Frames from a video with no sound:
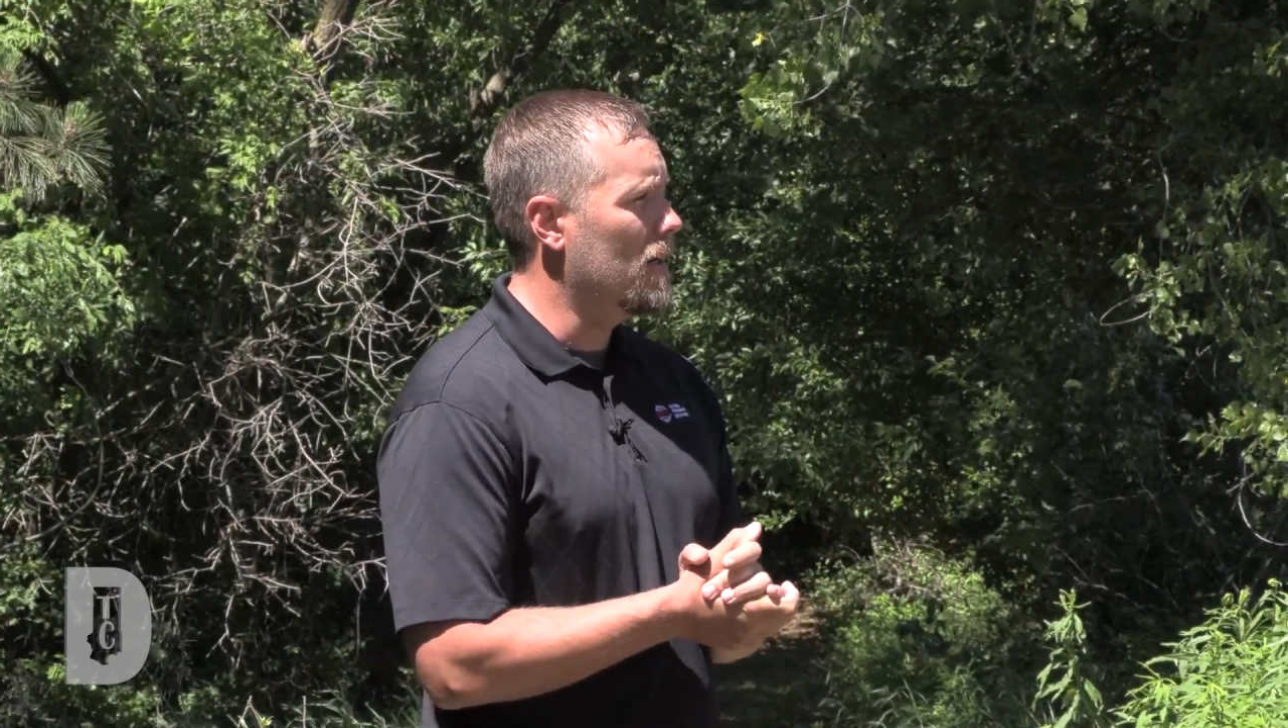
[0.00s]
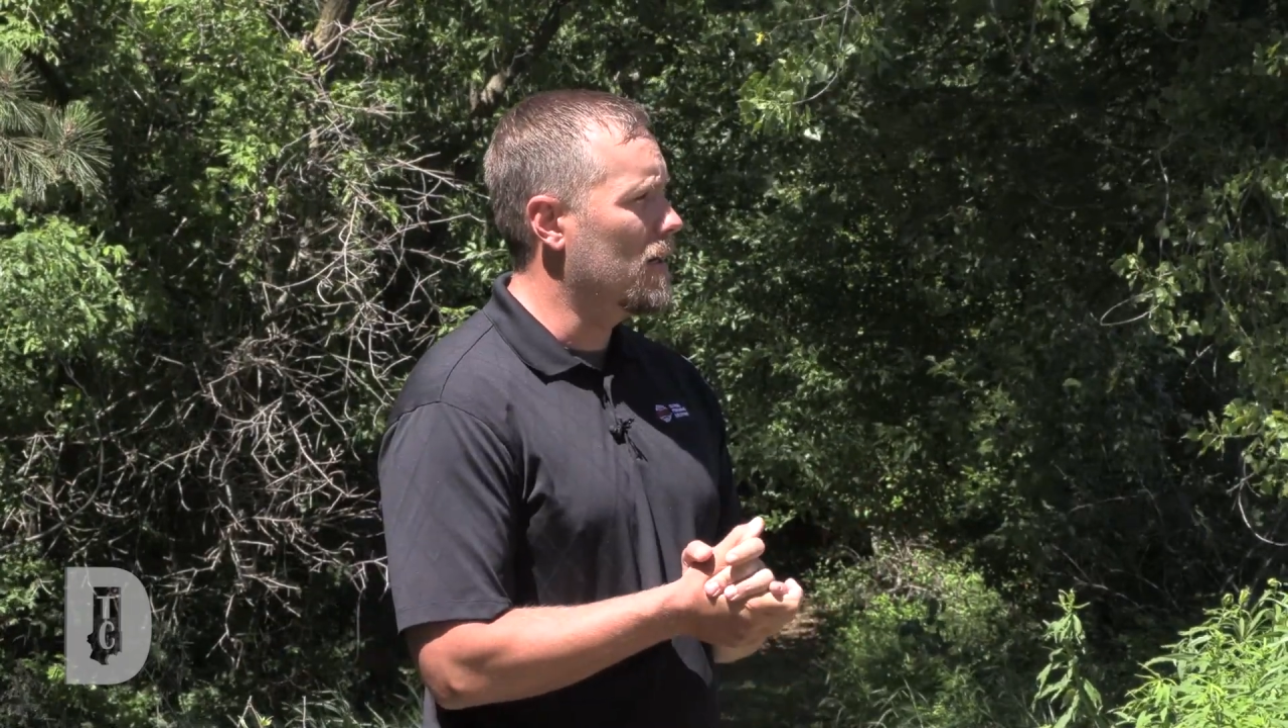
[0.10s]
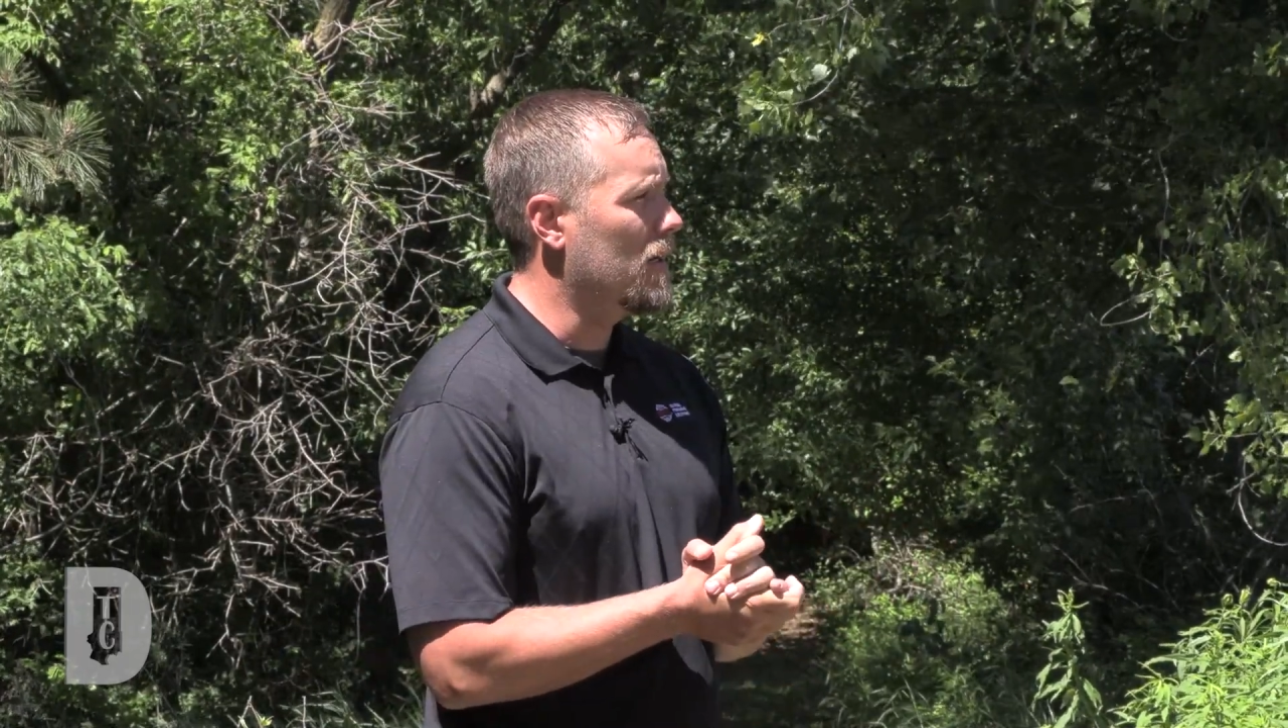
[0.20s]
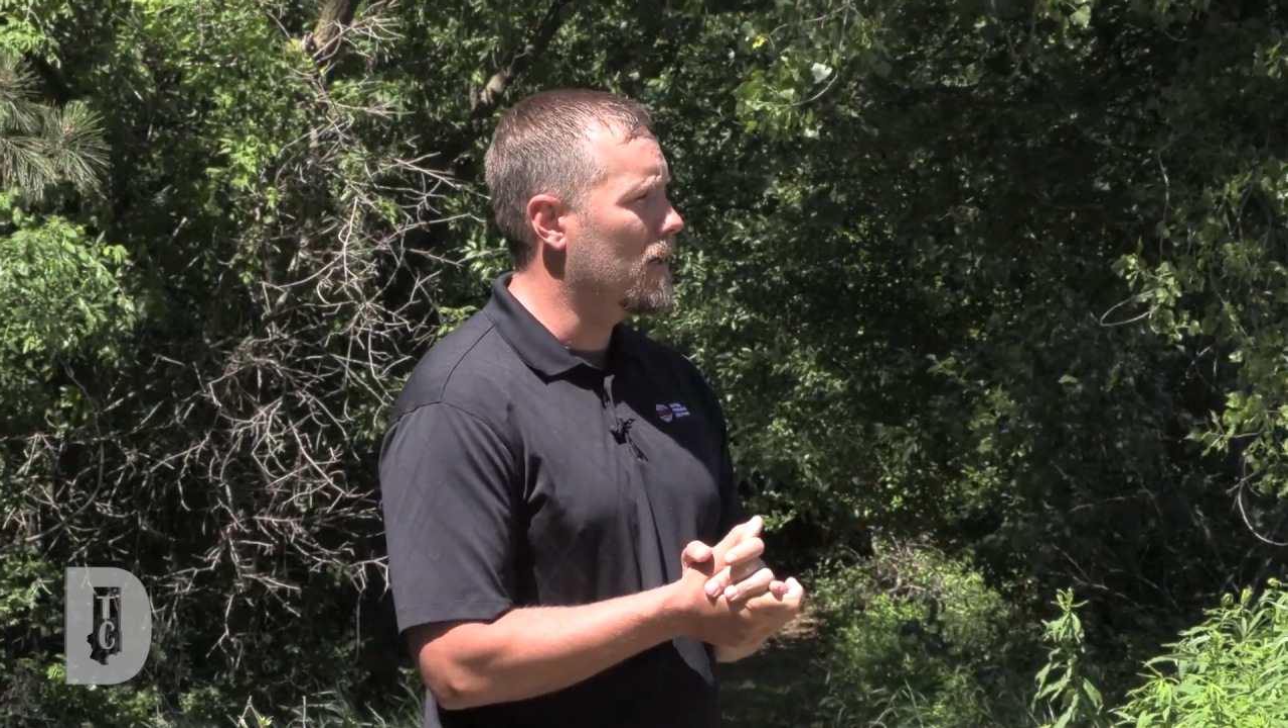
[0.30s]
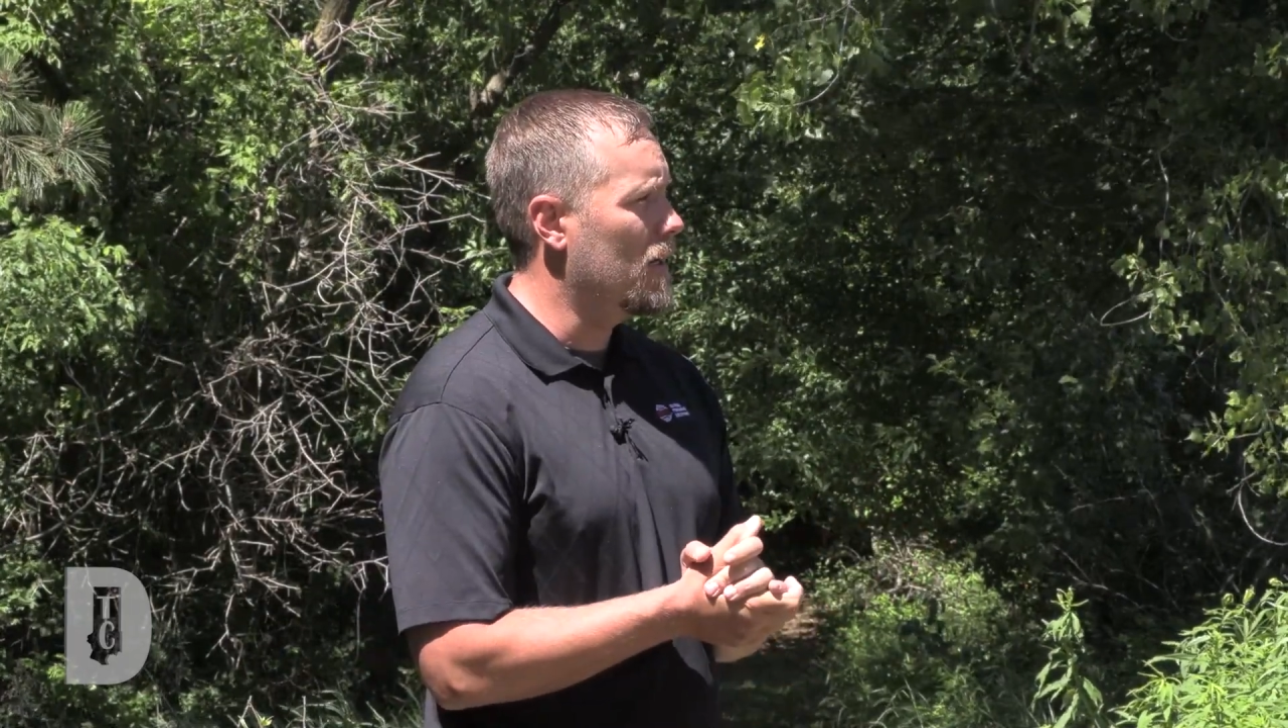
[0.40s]

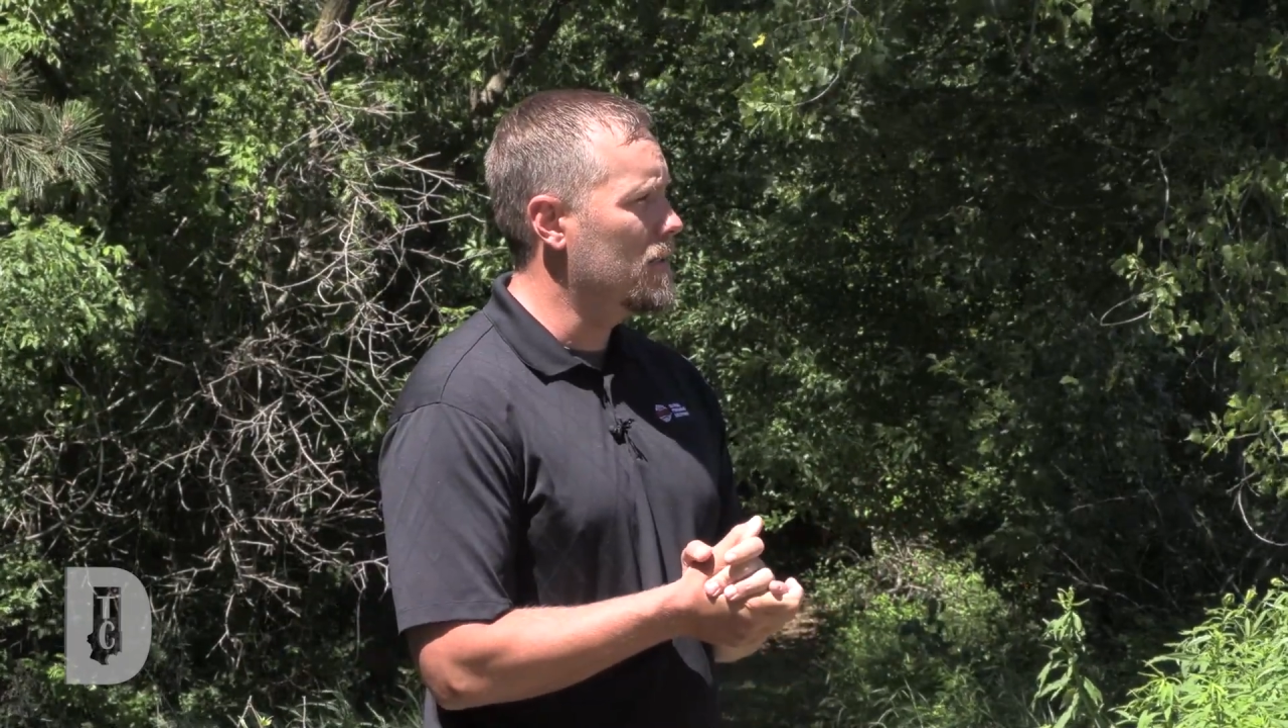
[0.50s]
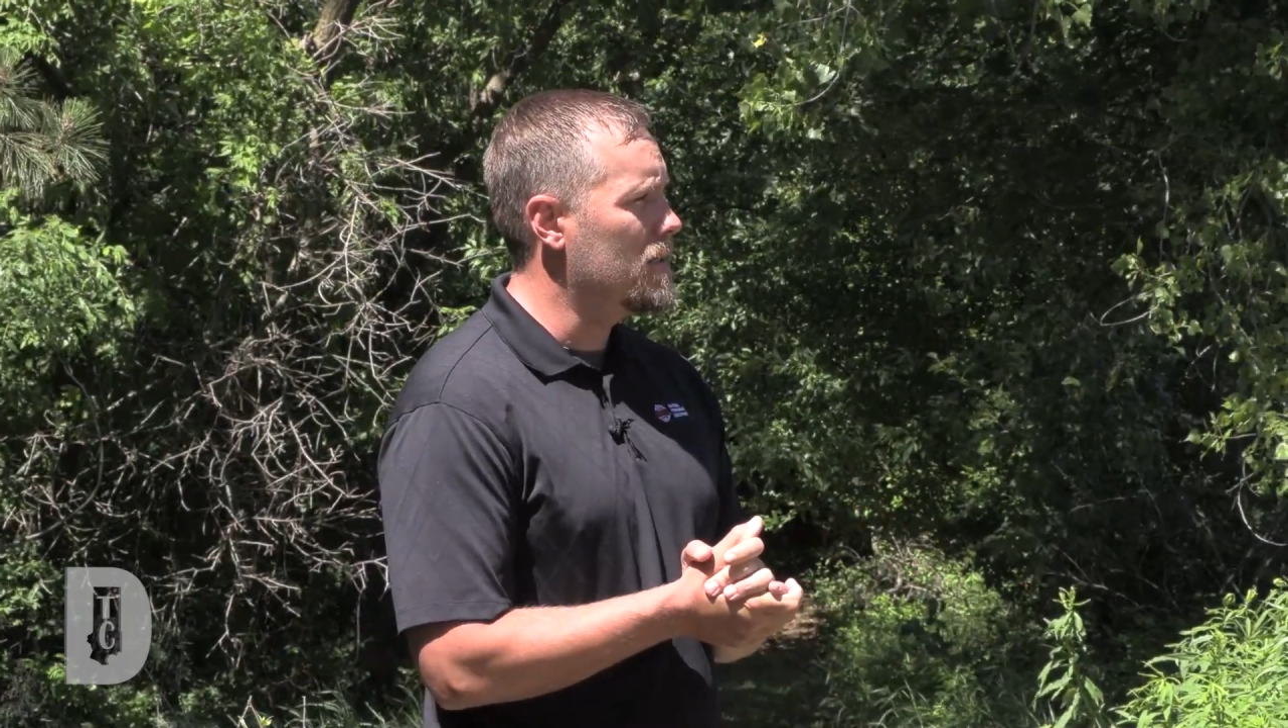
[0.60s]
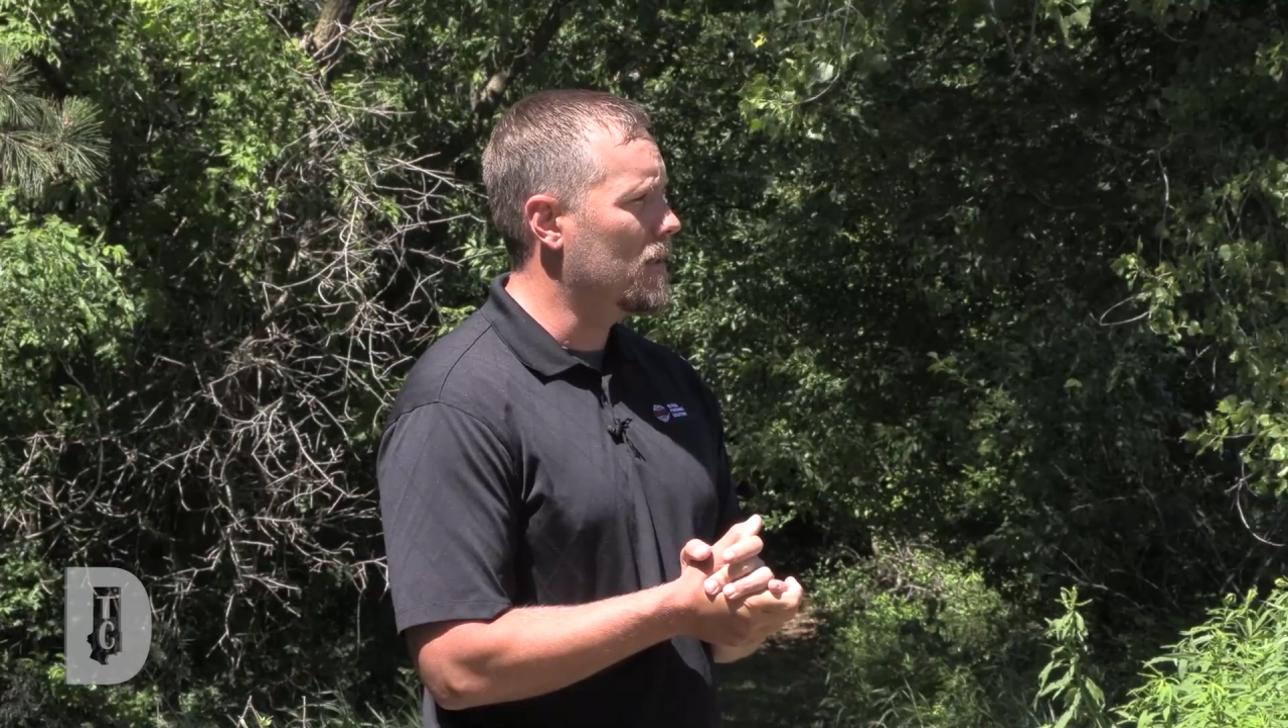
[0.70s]
young kids